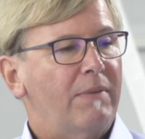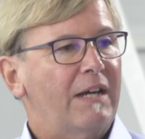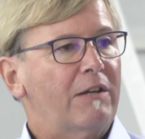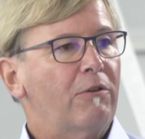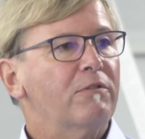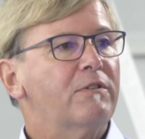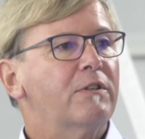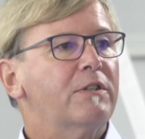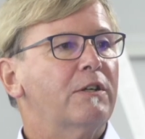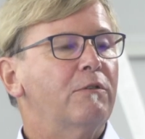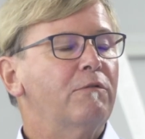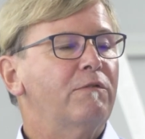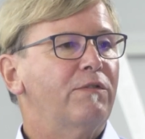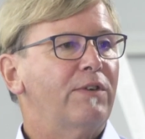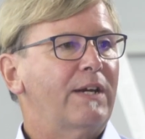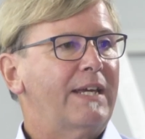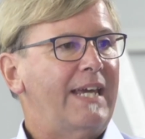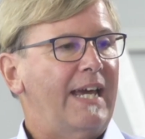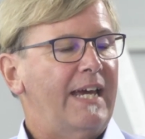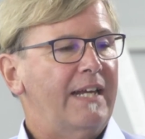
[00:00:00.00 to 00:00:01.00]
But also don't
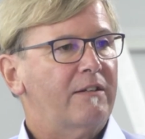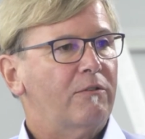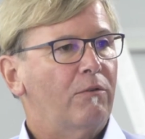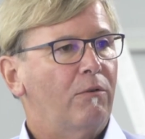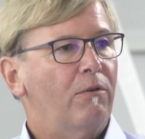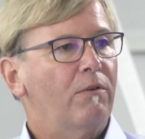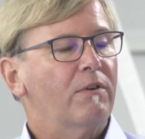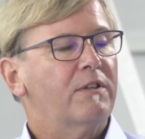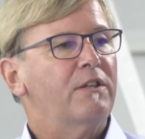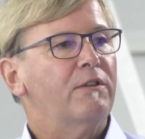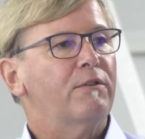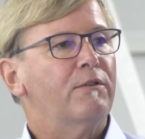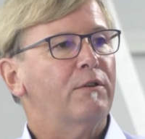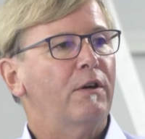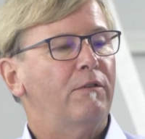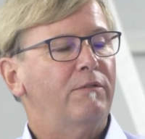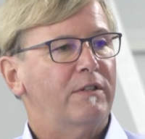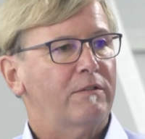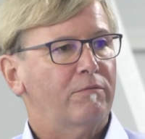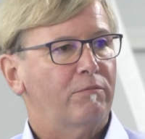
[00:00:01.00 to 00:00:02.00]
forget all the
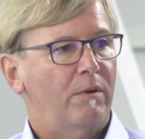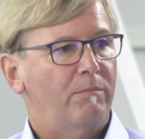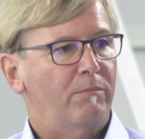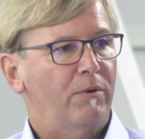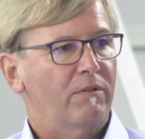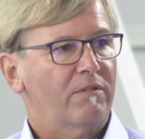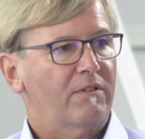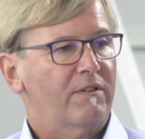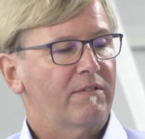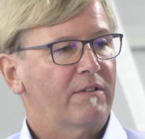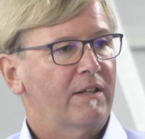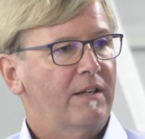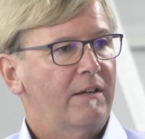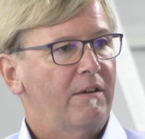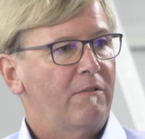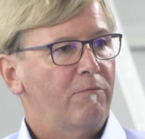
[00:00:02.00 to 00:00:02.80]
service robots,